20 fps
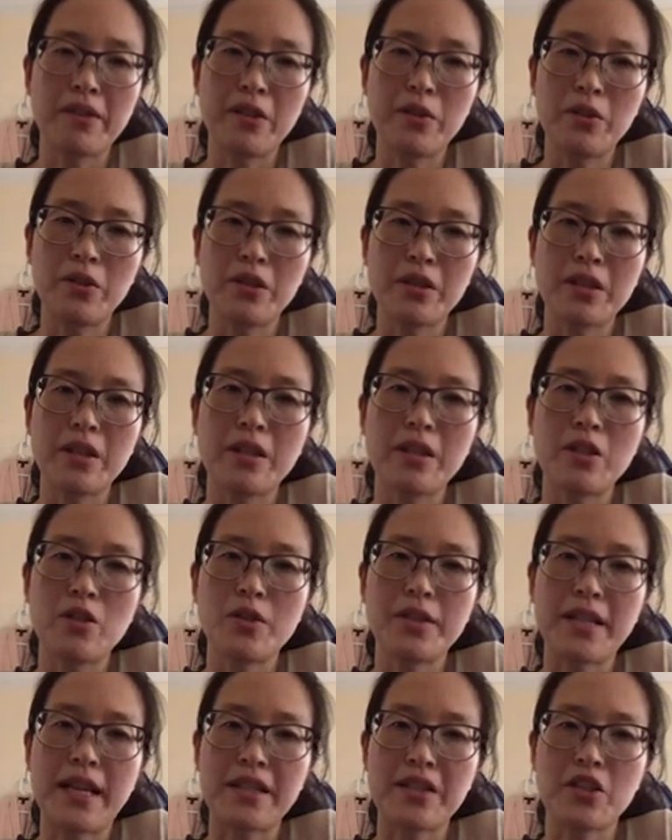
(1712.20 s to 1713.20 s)
in
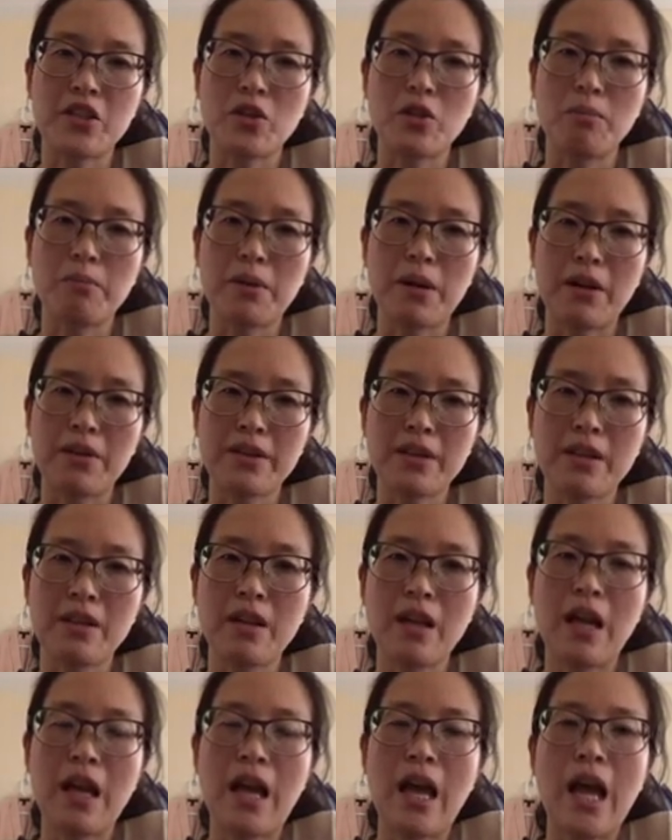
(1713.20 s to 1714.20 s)
UCS genome browser,
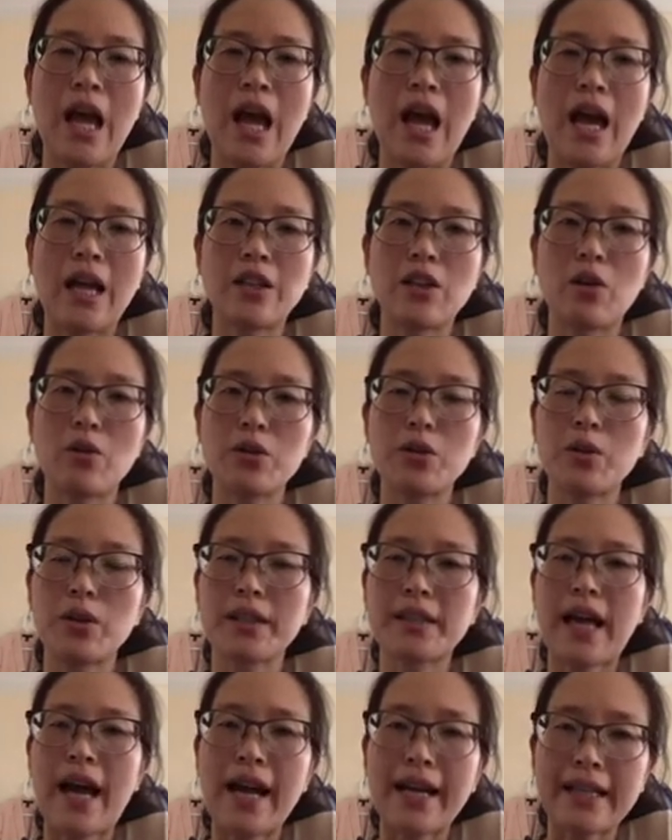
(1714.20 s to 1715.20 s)
and also the
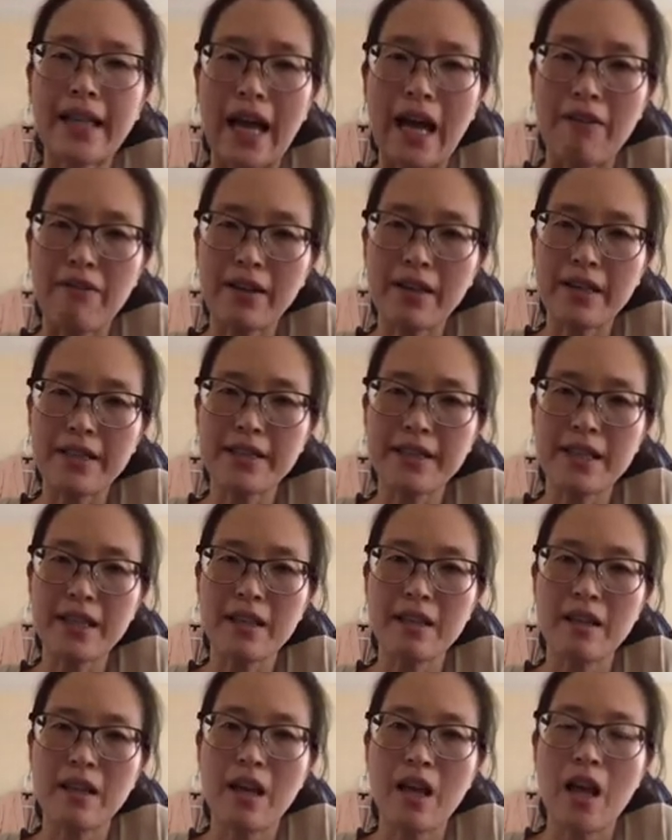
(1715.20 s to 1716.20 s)
target efficacy
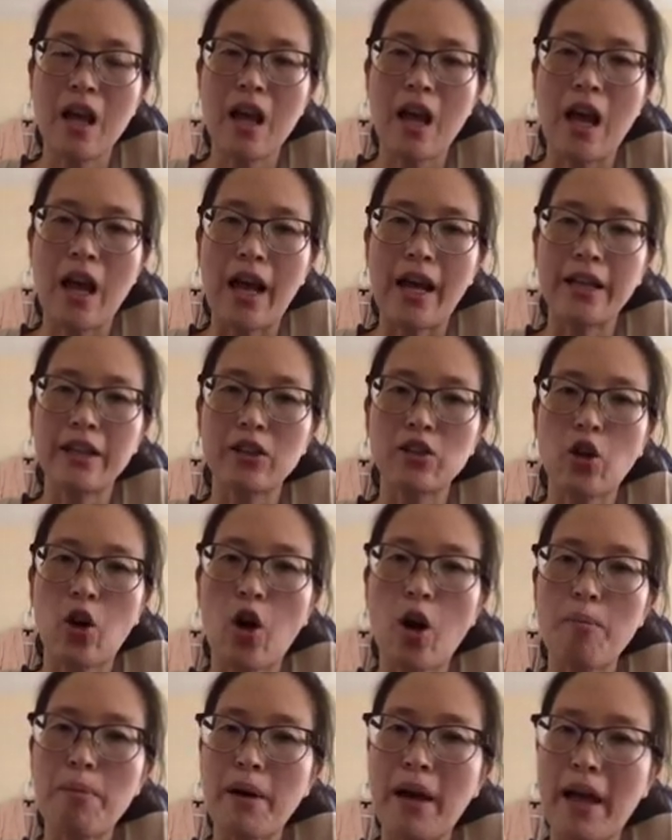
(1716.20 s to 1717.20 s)
and the top
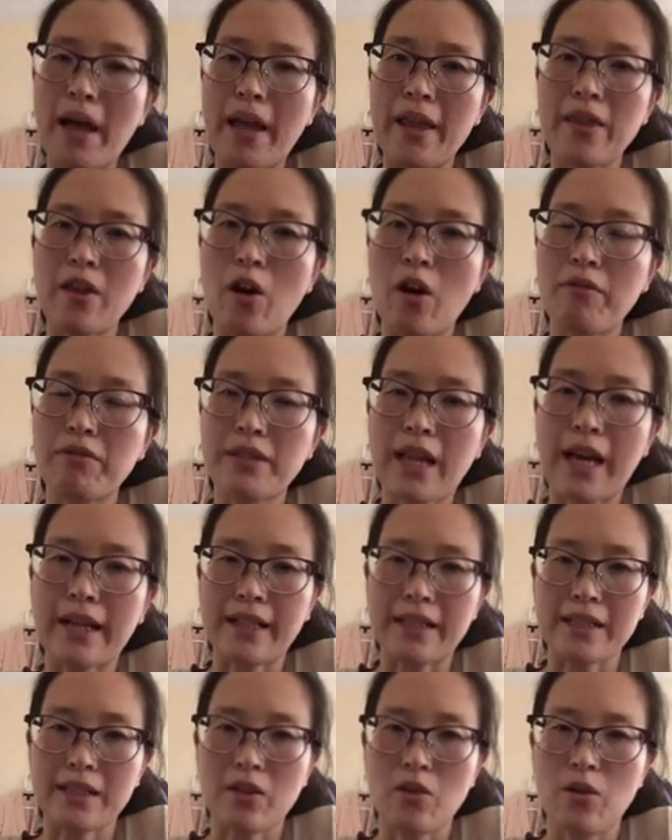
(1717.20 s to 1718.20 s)
end of target
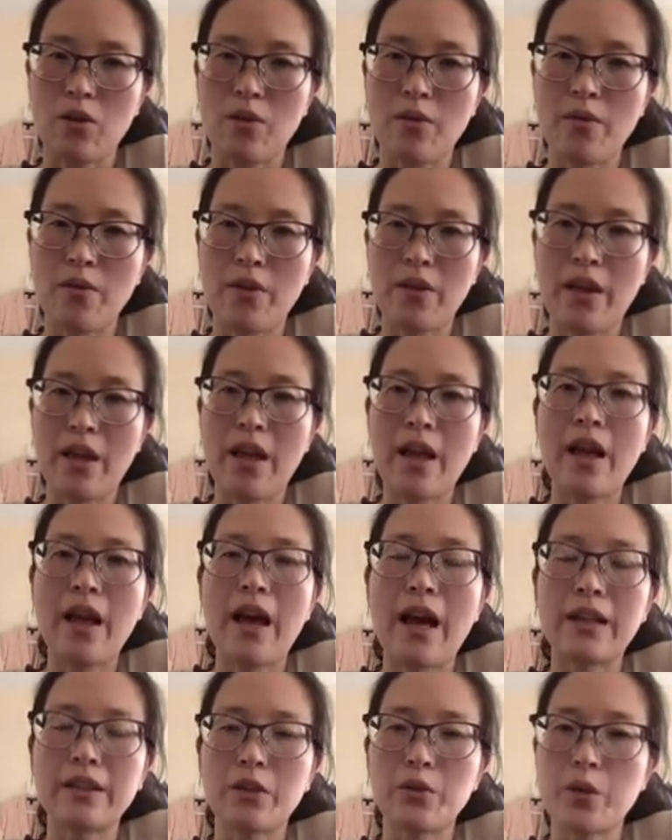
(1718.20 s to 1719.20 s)
score and
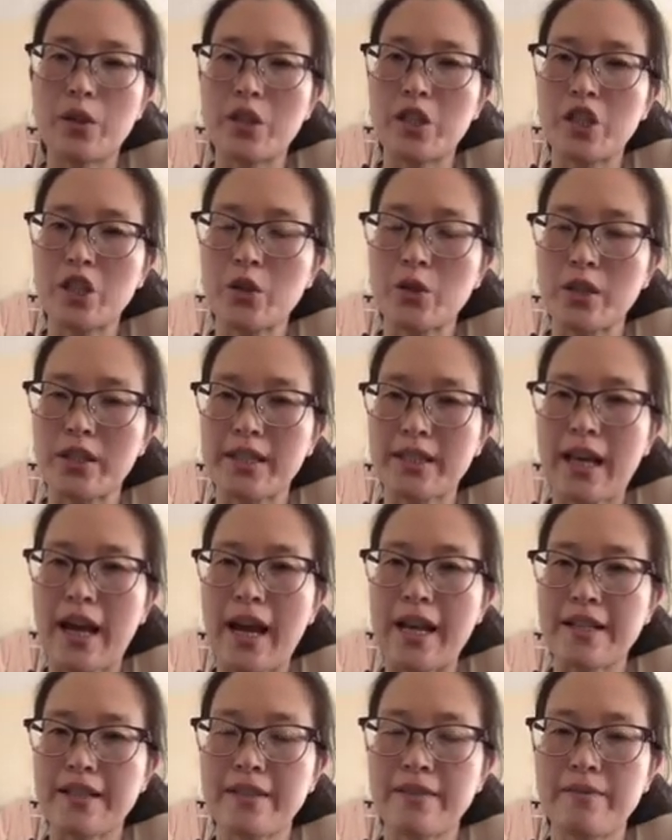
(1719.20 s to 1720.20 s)
the restriction site.
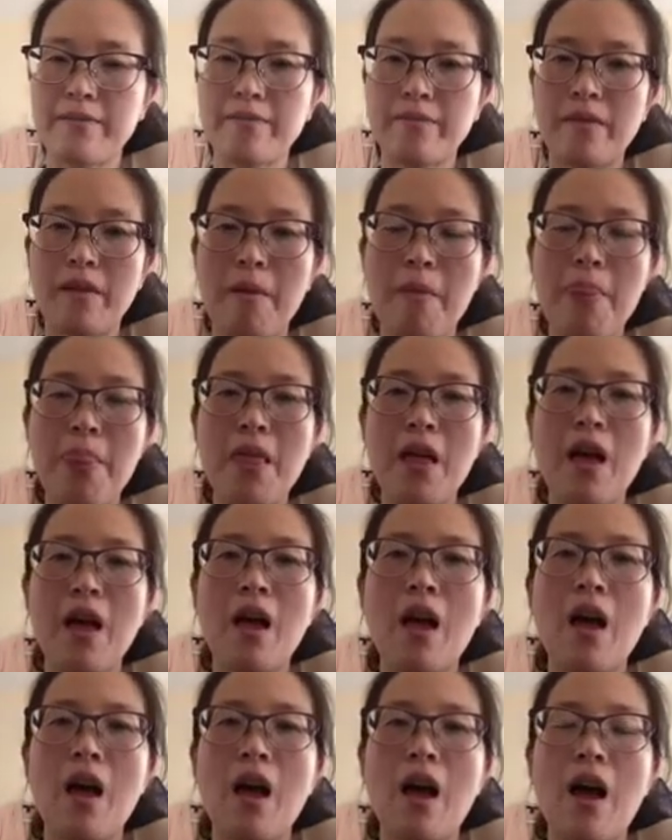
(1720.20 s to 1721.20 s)

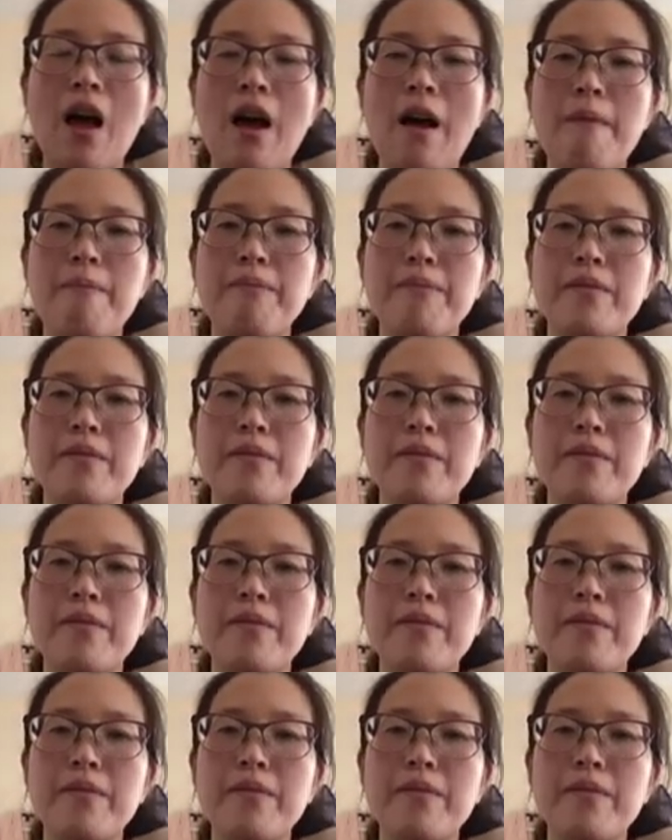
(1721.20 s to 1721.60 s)
And